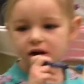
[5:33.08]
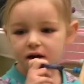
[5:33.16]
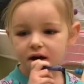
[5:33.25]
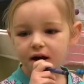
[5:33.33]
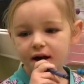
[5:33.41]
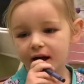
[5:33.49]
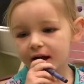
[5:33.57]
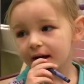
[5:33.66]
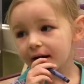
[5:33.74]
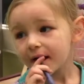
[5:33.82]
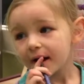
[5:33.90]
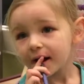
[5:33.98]

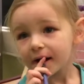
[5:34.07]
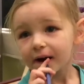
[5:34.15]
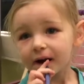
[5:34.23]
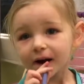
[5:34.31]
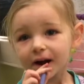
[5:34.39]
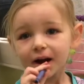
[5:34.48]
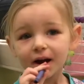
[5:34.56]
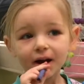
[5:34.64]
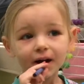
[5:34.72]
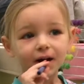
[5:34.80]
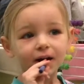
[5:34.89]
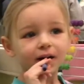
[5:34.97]
Lexi, what did you find
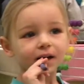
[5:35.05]
here?